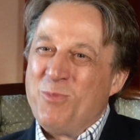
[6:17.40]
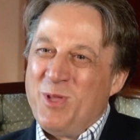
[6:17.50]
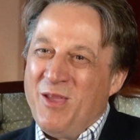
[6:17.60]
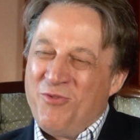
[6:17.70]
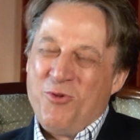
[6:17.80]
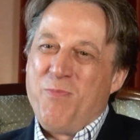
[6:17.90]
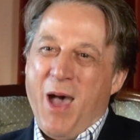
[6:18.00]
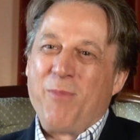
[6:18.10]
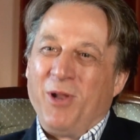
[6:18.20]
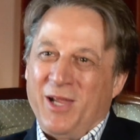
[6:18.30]
if you
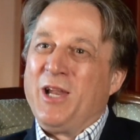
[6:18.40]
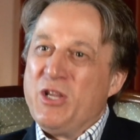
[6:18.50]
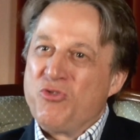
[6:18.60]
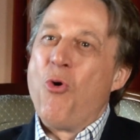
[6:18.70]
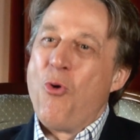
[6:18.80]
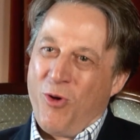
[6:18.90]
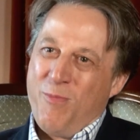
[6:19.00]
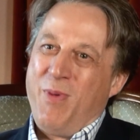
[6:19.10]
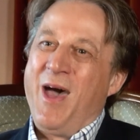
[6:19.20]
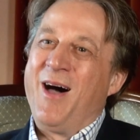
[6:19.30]
publicly talk
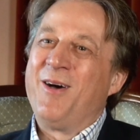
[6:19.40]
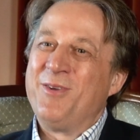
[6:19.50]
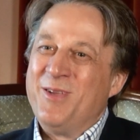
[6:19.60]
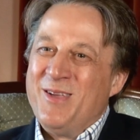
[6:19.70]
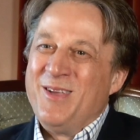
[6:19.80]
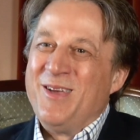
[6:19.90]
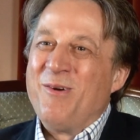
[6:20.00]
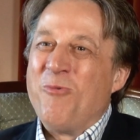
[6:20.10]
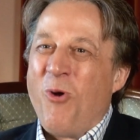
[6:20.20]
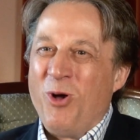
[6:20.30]
about
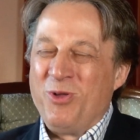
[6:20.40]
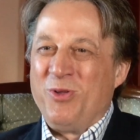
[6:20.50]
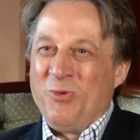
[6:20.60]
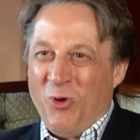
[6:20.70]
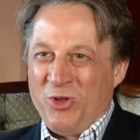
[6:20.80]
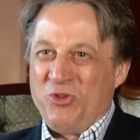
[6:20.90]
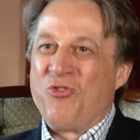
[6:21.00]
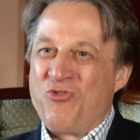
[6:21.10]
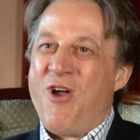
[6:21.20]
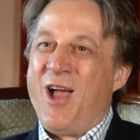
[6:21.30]
what you're
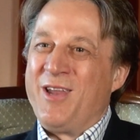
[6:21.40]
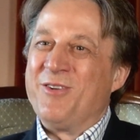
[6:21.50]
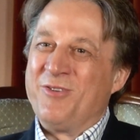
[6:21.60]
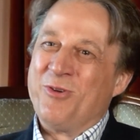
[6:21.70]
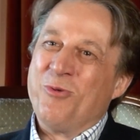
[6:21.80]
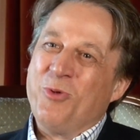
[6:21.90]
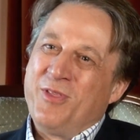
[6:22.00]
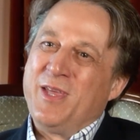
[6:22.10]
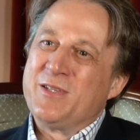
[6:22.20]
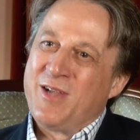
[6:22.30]
trying to do with
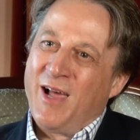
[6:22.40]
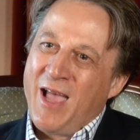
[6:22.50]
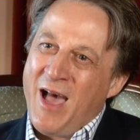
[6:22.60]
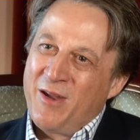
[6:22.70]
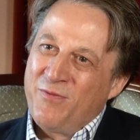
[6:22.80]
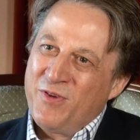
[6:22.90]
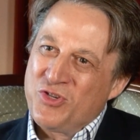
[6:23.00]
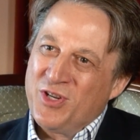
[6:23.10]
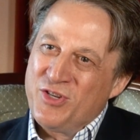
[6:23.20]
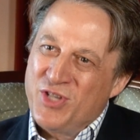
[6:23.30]
things like
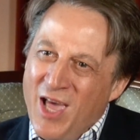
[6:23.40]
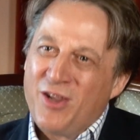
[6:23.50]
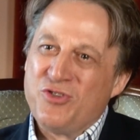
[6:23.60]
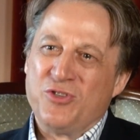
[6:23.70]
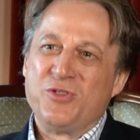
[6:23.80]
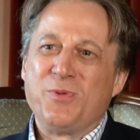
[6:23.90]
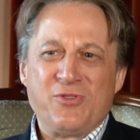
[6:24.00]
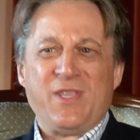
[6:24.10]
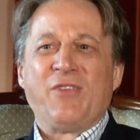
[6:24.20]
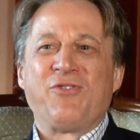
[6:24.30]
artificial intelligence,
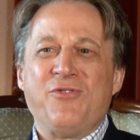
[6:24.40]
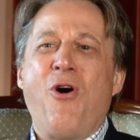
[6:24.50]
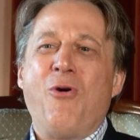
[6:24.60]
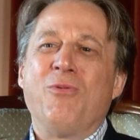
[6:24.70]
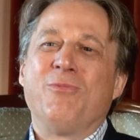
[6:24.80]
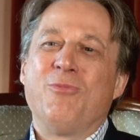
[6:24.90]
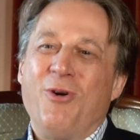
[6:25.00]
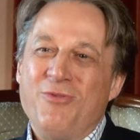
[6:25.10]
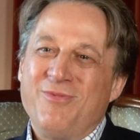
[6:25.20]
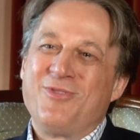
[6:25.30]
because that's not
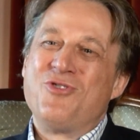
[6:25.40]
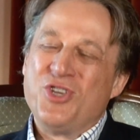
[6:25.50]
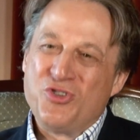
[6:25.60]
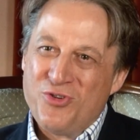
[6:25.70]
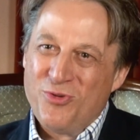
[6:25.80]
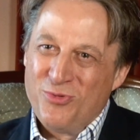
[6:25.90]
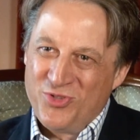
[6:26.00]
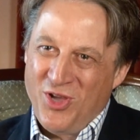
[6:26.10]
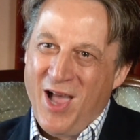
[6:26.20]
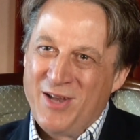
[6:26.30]
what traditional
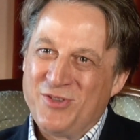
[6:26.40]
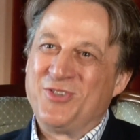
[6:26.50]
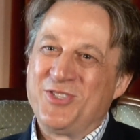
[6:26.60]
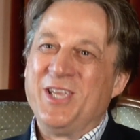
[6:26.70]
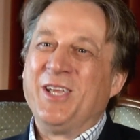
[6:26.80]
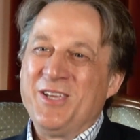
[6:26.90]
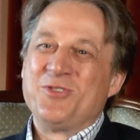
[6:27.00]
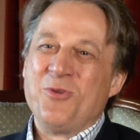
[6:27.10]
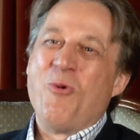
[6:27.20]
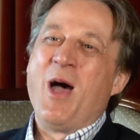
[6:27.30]
scientists think
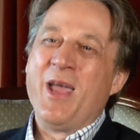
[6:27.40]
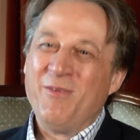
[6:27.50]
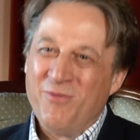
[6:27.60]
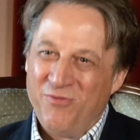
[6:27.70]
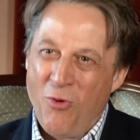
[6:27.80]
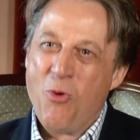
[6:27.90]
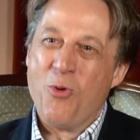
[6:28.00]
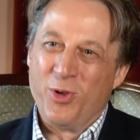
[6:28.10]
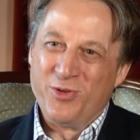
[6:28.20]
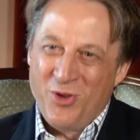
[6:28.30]
is the way
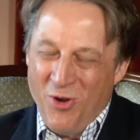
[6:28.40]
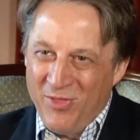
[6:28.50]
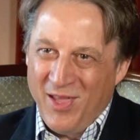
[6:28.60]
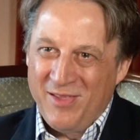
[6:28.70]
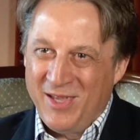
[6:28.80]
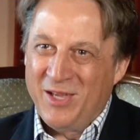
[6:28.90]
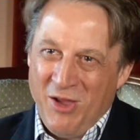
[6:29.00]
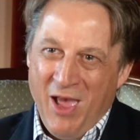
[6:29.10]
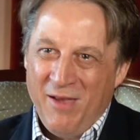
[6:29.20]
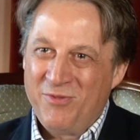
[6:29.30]
forward. You know, they think
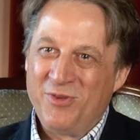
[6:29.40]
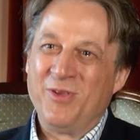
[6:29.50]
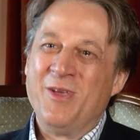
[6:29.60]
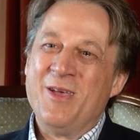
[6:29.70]
you have to